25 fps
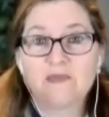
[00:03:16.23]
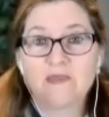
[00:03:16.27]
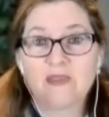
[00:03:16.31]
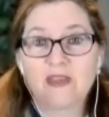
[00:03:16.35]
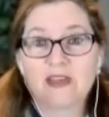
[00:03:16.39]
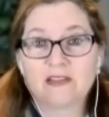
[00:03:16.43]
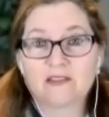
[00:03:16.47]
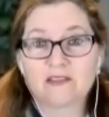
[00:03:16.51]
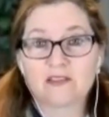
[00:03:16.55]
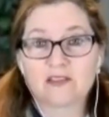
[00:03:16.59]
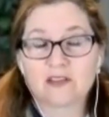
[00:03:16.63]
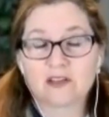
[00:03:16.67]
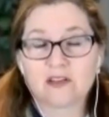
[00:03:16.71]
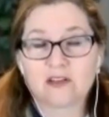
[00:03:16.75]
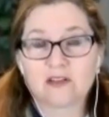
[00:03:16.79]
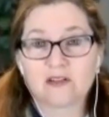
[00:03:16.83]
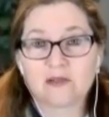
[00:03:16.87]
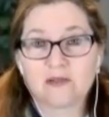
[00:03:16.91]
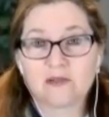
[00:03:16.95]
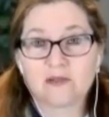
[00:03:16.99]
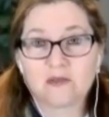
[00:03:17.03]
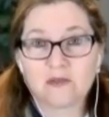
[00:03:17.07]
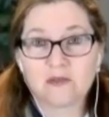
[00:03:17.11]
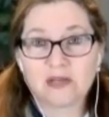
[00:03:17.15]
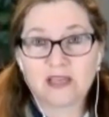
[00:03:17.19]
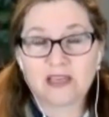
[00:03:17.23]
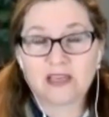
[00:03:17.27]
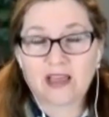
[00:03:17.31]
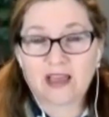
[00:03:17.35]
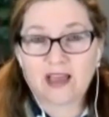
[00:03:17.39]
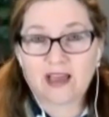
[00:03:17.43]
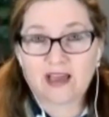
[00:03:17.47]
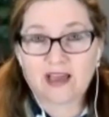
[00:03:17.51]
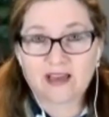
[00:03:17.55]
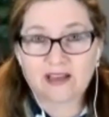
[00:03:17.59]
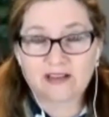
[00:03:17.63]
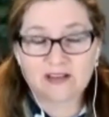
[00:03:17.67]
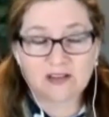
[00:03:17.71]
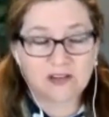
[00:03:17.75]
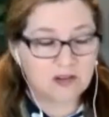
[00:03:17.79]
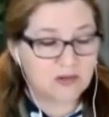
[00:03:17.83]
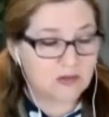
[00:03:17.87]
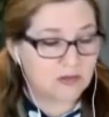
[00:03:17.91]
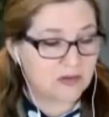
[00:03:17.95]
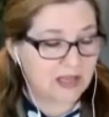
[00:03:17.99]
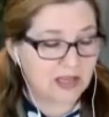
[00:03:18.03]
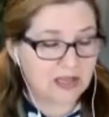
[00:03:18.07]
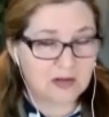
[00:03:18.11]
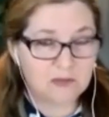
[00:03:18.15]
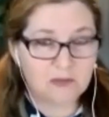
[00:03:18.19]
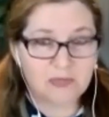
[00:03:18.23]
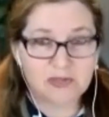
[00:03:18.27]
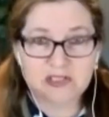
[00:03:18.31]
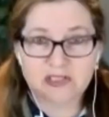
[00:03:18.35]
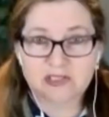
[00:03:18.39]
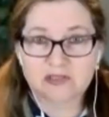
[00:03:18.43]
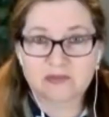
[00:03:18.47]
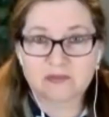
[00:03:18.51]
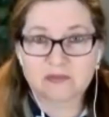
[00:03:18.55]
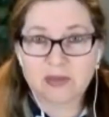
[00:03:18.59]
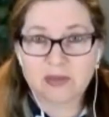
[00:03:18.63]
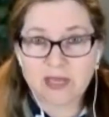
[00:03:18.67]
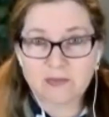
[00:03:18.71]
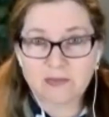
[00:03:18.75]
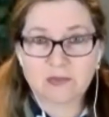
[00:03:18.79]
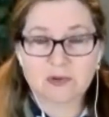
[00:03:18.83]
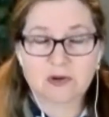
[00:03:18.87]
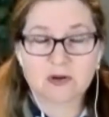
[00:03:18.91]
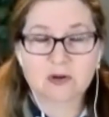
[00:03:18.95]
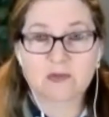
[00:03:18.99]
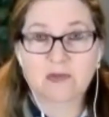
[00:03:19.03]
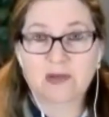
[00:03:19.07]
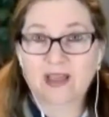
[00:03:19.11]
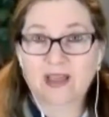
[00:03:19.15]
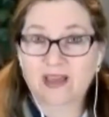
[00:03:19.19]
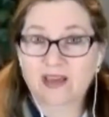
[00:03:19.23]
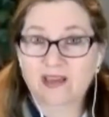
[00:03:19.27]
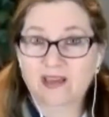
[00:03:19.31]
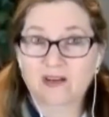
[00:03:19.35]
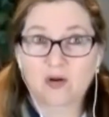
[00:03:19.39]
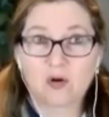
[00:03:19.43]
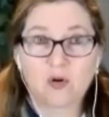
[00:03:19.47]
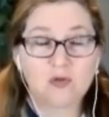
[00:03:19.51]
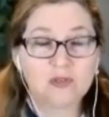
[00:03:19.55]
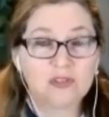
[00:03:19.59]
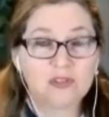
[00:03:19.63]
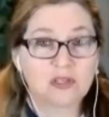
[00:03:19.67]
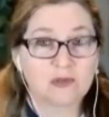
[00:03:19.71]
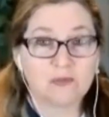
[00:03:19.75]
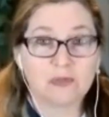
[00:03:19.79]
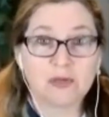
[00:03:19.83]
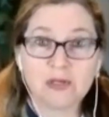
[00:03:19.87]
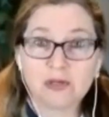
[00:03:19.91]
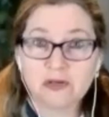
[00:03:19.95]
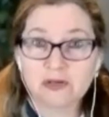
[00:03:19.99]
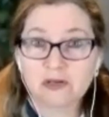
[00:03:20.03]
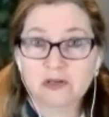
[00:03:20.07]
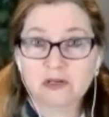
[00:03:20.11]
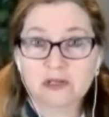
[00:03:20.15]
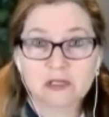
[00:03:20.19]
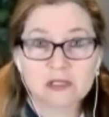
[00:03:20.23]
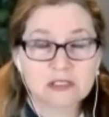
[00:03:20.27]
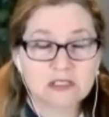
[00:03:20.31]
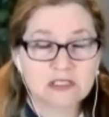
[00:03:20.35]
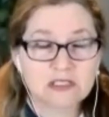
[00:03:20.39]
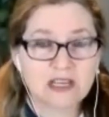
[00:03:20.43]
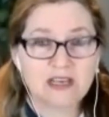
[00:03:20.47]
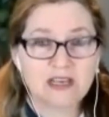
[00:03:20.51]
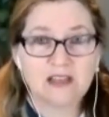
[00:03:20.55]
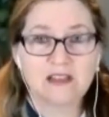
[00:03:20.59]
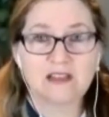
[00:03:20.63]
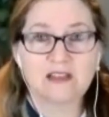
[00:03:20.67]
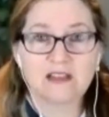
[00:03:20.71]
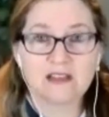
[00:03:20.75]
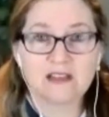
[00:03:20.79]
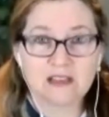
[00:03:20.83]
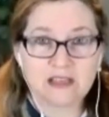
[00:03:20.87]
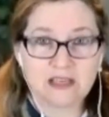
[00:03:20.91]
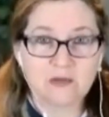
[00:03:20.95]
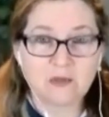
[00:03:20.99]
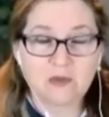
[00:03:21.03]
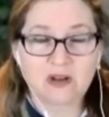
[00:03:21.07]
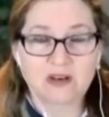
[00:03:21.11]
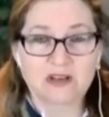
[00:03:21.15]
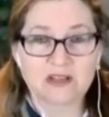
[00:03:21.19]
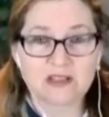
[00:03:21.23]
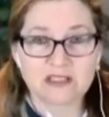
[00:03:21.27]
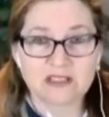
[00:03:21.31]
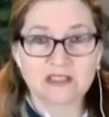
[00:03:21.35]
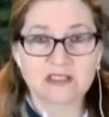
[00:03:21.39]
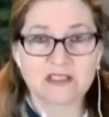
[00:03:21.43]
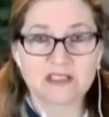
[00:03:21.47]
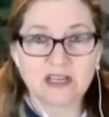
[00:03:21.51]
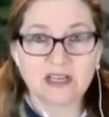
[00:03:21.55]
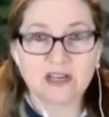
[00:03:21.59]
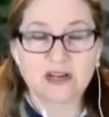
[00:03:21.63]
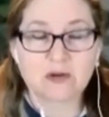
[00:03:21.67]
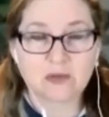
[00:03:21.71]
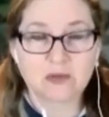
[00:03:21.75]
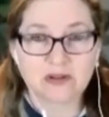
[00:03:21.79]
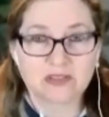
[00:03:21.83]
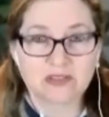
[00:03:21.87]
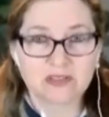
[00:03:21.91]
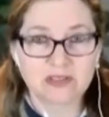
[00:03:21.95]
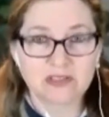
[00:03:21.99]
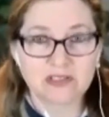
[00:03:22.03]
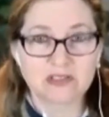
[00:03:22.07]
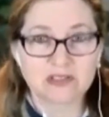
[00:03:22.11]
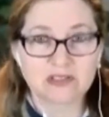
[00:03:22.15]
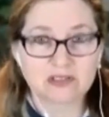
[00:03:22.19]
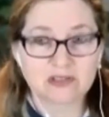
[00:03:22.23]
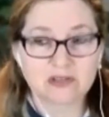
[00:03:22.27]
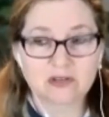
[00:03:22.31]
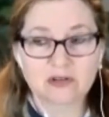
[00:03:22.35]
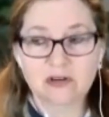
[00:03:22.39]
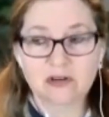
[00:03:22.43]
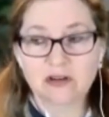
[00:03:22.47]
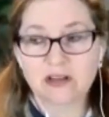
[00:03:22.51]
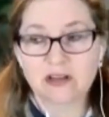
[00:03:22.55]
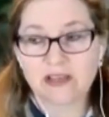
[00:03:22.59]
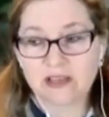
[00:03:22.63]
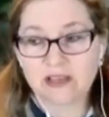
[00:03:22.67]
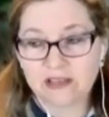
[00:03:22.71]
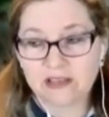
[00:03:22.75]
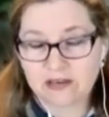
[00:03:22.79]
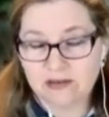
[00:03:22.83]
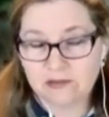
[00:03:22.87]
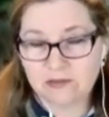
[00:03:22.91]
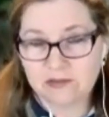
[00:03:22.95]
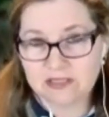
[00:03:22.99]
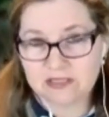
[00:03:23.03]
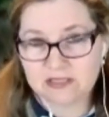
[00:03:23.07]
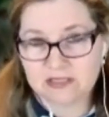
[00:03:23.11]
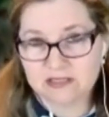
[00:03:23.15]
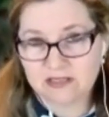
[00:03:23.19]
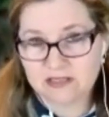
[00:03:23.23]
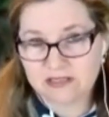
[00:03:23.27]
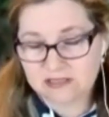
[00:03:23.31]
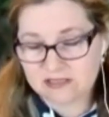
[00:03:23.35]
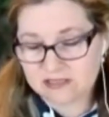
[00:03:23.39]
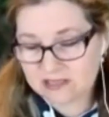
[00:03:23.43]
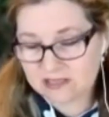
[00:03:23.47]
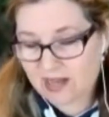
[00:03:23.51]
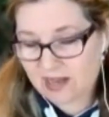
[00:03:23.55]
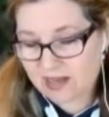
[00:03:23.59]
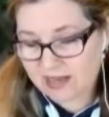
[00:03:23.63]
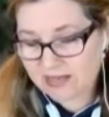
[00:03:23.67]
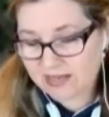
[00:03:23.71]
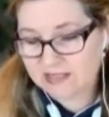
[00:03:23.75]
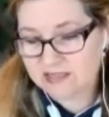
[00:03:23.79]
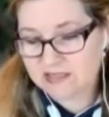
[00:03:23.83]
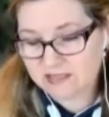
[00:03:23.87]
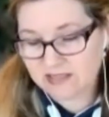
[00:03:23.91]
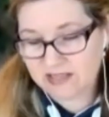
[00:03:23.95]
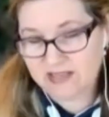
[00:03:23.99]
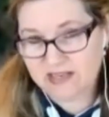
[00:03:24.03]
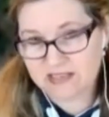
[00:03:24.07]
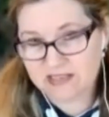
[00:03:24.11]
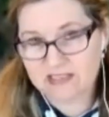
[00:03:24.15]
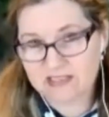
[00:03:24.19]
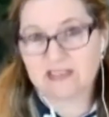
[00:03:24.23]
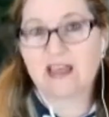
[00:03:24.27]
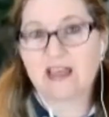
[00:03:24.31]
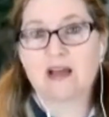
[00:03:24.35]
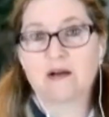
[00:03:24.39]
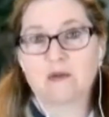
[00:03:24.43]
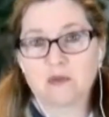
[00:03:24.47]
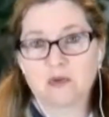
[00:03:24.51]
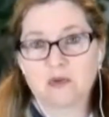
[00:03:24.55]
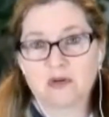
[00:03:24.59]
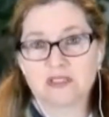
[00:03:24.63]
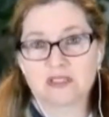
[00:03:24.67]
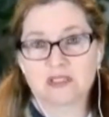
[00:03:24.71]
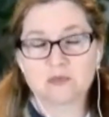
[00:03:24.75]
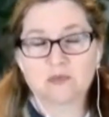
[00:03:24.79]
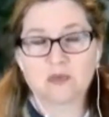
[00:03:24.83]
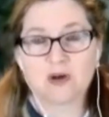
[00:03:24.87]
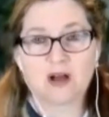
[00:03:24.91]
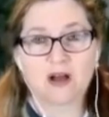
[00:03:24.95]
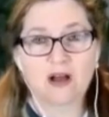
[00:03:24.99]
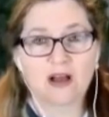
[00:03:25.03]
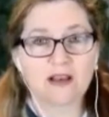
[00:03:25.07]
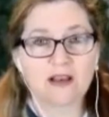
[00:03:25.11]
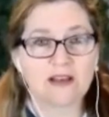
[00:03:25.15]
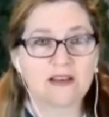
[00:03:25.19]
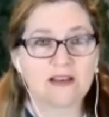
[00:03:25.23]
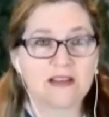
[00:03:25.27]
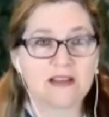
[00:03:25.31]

Right. And so we had, you know, we had a bunch of paper, we had old computers, anything that he wanted to tinker with and destroy. And it was isolated to that one spot.